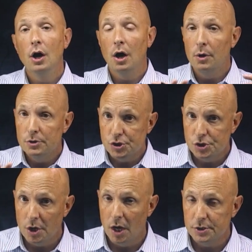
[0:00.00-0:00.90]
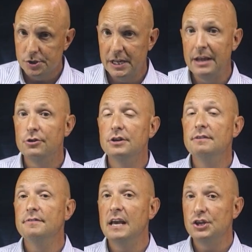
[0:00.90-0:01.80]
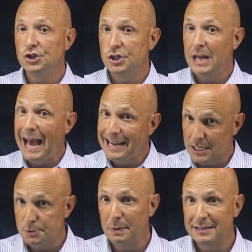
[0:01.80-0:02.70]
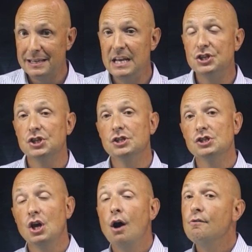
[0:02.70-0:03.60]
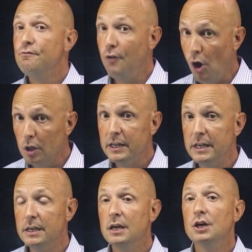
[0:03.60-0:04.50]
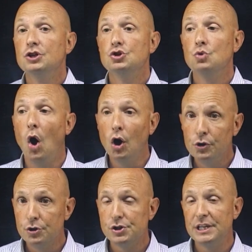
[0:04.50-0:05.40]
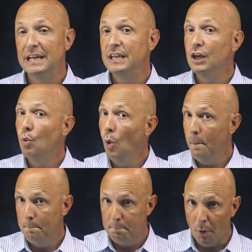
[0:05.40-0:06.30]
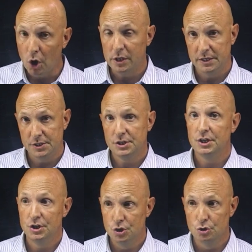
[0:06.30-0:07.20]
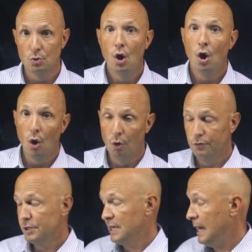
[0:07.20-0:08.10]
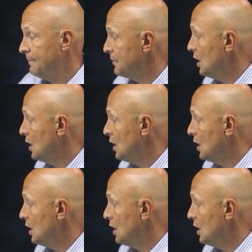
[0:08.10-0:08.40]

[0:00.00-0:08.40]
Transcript: standard deviation and expectations fall in to understanding what markets can do over time.